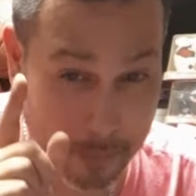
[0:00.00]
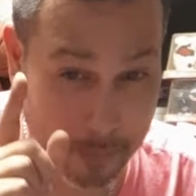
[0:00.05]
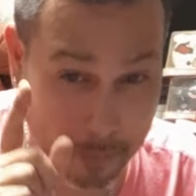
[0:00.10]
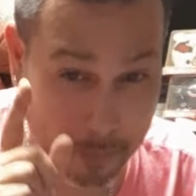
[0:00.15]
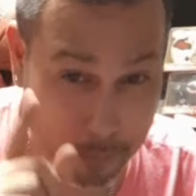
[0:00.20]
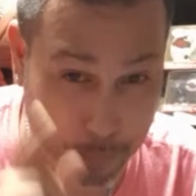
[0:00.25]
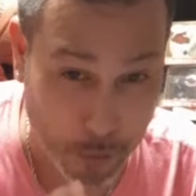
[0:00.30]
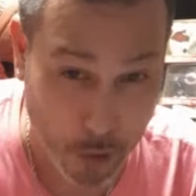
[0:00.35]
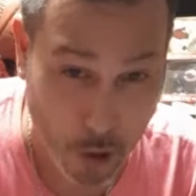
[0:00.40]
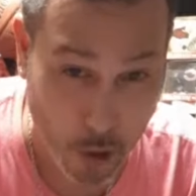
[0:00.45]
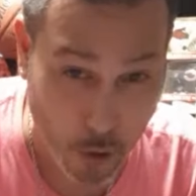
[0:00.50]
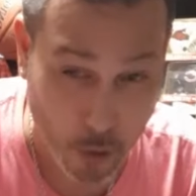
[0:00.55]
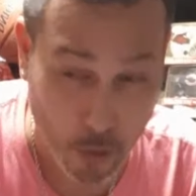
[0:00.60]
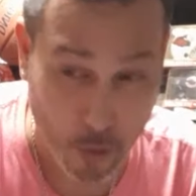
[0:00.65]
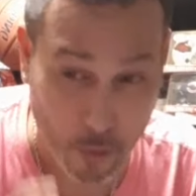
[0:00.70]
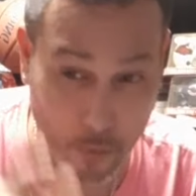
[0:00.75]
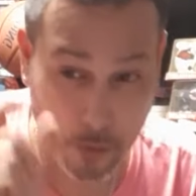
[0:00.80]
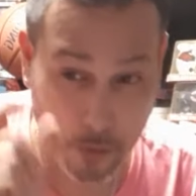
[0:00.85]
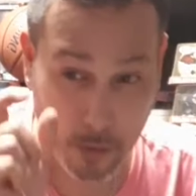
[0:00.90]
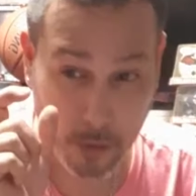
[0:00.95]

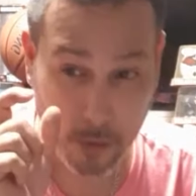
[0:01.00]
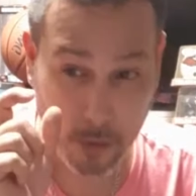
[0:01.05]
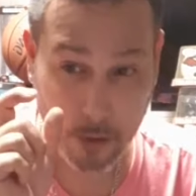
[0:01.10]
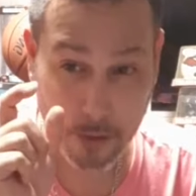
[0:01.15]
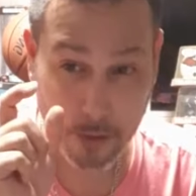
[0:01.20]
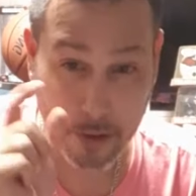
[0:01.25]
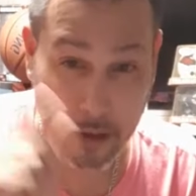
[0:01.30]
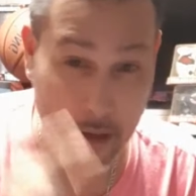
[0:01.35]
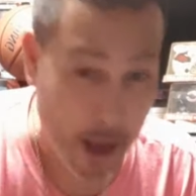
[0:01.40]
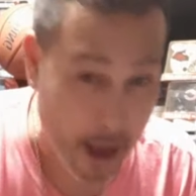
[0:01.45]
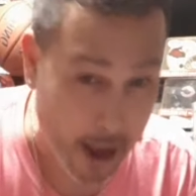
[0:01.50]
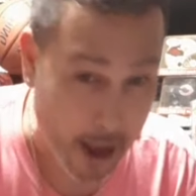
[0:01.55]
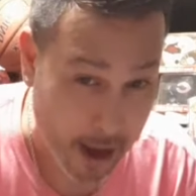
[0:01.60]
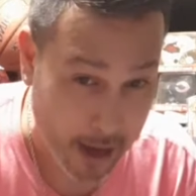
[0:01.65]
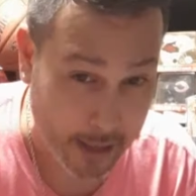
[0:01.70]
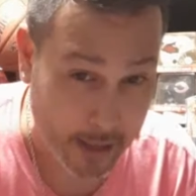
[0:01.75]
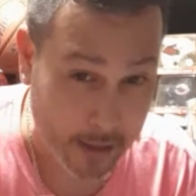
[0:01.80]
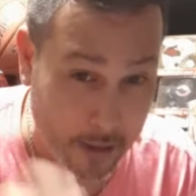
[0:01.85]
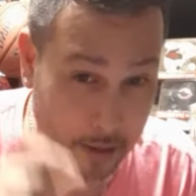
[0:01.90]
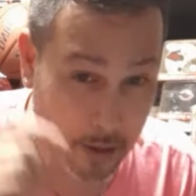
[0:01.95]
Blue
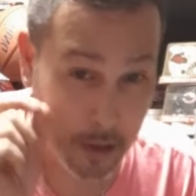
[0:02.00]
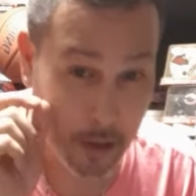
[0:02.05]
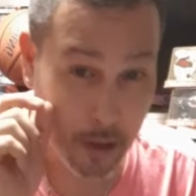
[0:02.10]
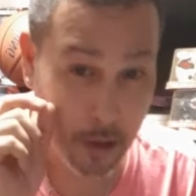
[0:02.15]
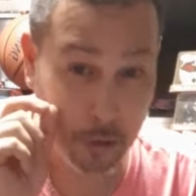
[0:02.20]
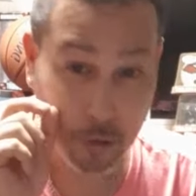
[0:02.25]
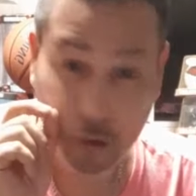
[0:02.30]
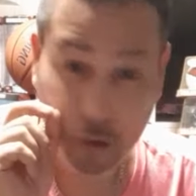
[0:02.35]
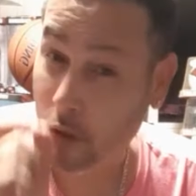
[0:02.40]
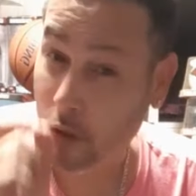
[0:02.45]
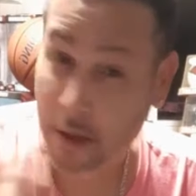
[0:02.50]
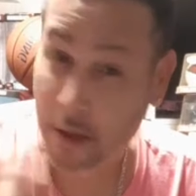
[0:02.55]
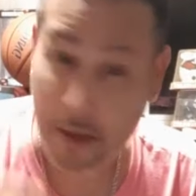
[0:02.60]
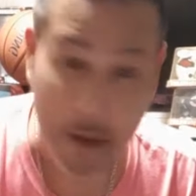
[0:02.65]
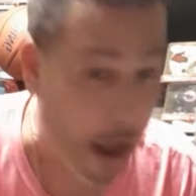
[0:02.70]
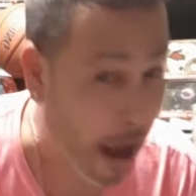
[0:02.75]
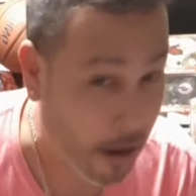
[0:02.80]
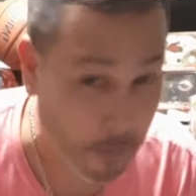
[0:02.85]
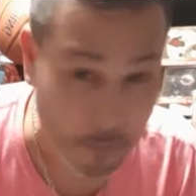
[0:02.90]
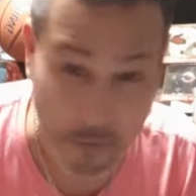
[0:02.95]
9 to
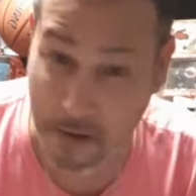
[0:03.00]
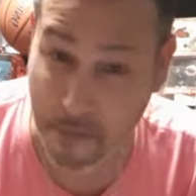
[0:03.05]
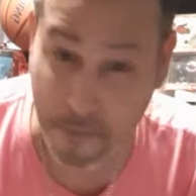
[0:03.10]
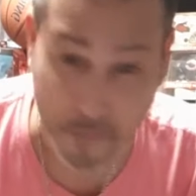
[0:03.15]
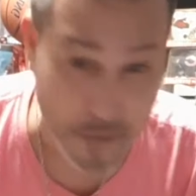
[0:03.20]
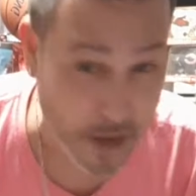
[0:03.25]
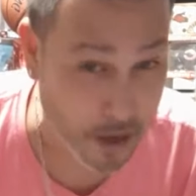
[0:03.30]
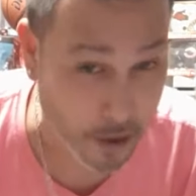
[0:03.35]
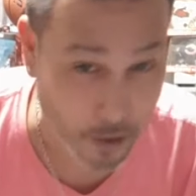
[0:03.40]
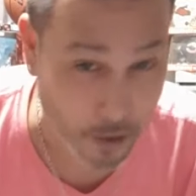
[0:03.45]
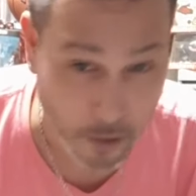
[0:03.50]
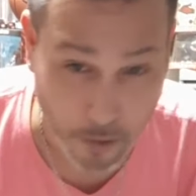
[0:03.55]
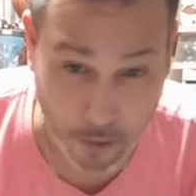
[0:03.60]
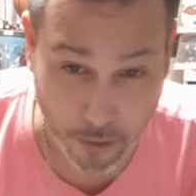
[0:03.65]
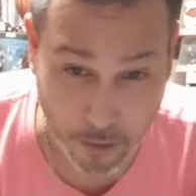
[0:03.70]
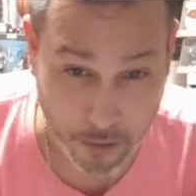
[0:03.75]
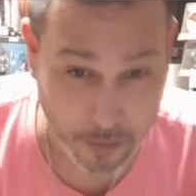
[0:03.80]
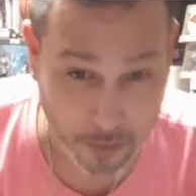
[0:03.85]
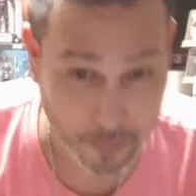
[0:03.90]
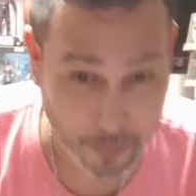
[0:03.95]
not reveal
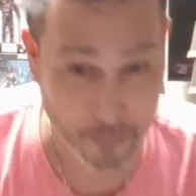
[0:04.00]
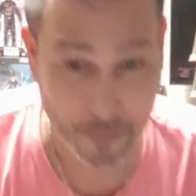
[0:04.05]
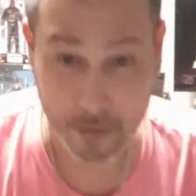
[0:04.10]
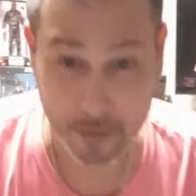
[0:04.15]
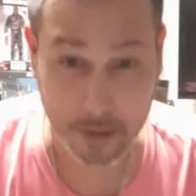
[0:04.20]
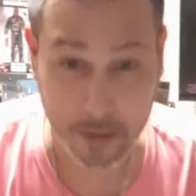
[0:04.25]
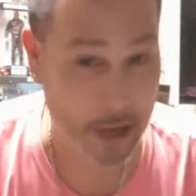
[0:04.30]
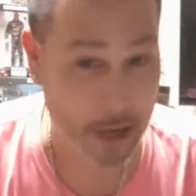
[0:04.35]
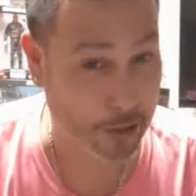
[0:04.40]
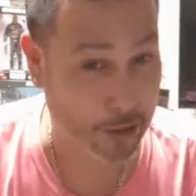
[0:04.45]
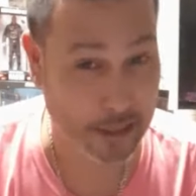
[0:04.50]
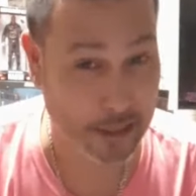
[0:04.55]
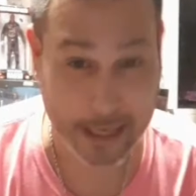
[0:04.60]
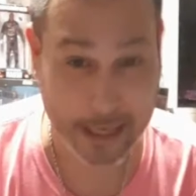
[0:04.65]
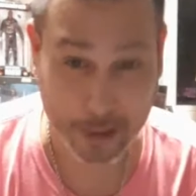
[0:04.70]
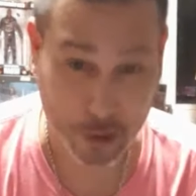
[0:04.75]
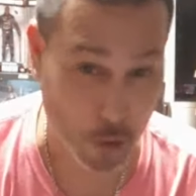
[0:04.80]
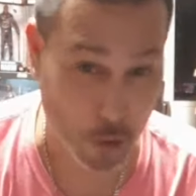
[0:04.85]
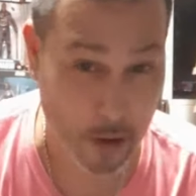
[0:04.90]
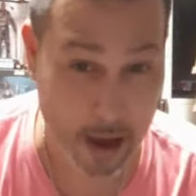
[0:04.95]
their
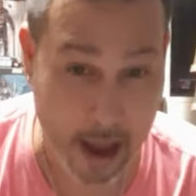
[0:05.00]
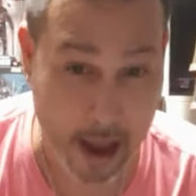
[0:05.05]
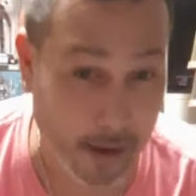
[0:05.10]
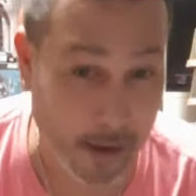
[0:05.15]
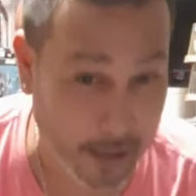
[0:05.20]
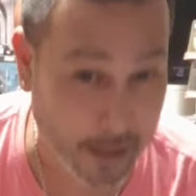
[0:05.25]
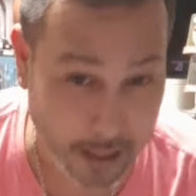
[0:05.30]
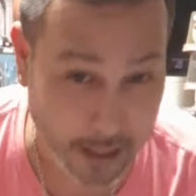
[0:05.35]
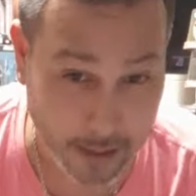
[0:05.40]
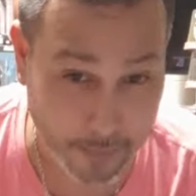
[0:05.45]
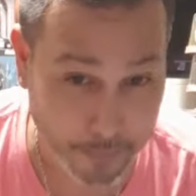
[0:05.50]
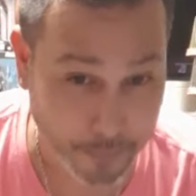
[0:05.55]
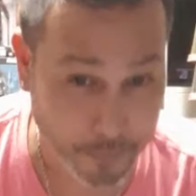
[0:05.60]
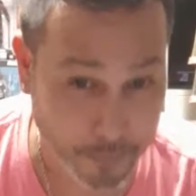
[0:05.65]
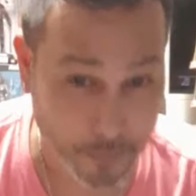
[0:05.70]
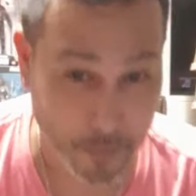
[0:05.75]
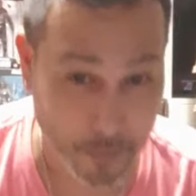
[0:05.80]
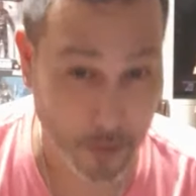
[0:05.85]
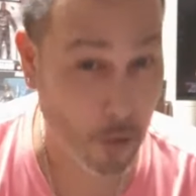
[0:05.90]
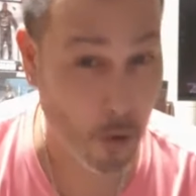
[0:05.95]
sexuality
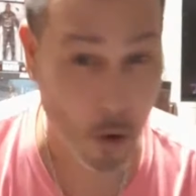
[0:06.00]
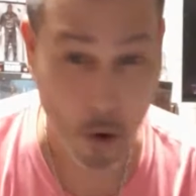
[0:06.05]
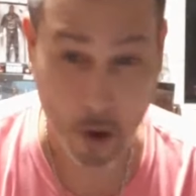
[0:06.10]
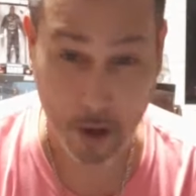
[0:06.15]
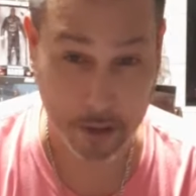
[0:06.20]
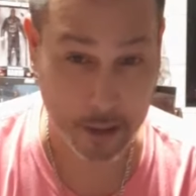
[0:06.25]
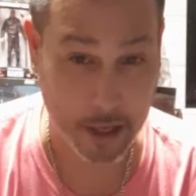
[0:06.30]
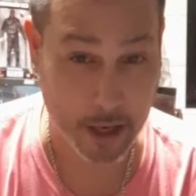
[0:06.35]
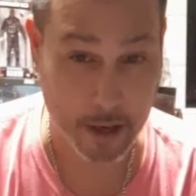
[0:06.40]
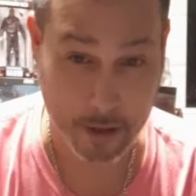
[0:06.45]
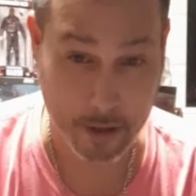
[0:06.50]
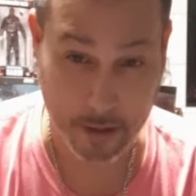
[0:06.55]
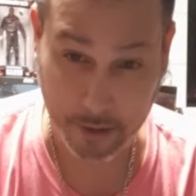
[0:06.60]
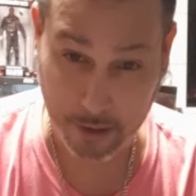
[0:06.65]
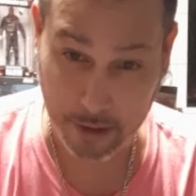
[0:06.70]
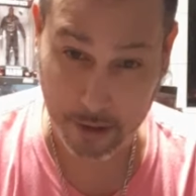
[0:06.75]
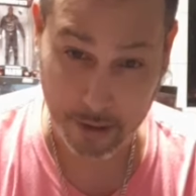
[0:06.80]
or their